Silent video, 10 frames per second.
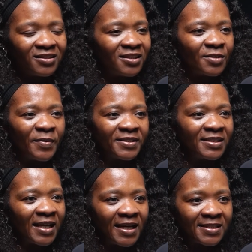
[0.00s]
this
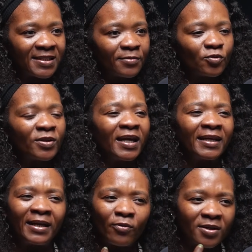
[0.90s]
person that I slept with,
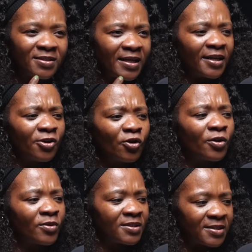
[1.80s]
and there was
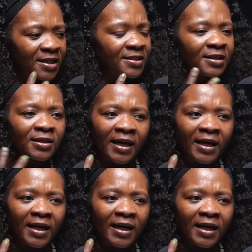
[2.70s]
that thing,